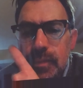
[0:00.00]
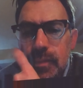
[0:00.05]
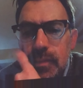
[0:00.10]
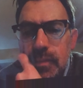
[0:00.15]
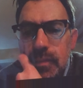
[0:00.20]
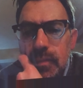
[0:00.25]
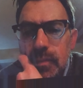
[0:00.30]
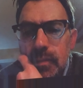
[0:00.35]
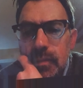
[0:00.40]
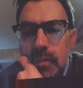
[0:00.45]

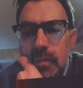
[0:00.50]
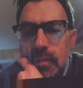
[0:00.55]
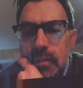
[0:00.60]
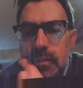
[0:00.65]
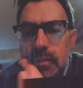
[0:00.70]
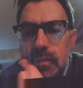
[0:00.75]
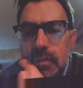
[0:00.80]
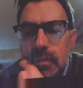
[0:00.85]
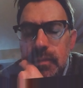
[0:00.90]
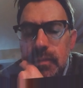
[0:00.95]

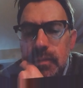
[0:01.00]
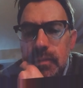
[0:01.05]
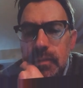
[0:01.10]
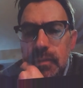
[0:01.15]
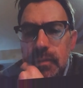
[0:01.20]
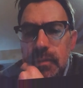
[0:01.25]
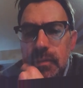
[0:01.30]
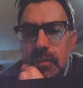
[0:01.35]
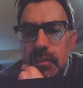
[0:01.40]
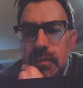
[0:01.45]
What
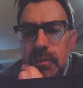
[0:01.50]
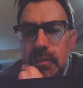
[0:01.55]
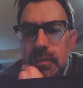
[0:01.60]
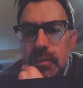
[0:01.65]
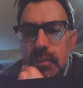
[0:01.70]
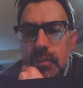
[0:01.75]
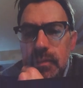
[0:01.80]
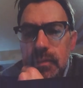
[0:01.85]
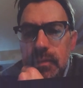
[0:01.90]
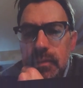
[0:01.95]
is the most
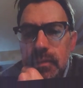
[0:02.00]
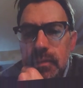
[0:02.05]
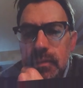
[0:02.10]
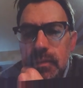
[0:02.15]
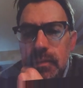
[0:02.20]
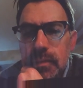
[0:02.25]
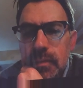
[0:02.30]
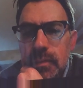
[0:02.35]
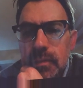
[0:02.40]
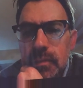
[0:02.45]
important
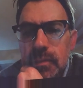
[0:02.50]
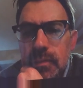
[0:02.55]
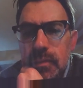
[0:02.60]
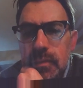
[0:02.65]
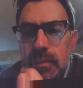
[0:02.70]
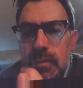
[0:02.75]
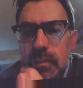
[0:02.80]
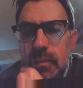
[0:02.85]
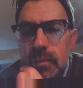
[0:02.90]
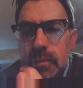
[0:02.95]
thing to know
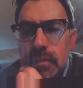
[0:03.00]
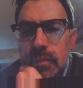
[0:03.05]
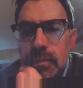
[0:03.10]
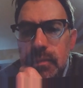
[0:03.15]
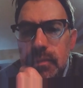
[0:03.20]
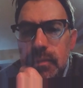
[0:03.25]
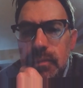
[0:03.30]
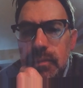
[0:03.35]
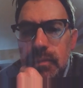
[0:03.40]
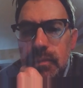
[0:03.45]
about the
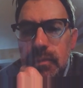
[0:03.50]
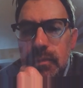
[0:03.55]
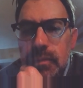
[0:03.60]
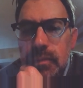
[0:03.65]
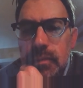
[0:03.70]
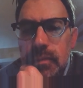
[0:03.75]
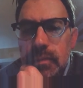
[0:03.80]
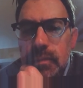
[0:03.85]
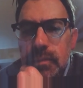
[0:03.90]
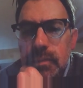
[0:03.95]

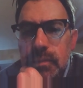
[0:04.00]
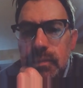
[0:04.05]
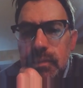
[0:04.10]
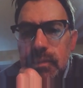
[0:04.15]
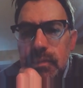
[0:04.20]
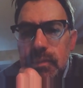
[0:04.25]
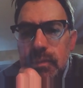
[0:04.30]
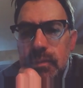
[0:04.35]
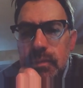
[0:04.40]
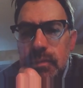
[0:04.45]
introduction of
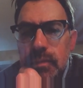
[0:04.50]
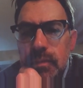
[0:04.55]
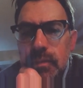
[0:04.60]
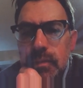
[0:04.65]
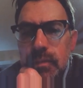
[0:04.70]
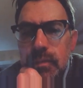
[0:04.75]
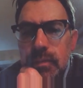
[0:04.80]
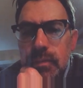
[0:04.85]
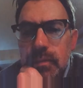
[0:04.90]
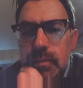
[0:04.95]
chemical warfare
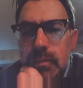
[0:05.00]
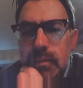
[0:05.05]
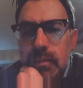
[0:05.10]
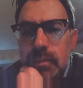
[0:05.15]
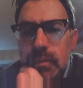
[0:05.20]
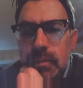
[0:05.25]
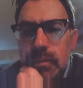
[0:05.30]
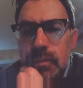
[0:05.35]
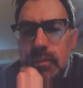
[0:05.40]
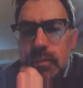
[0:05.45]
in World War
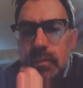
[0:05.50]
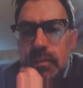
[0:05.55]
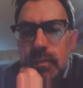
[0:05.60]
I?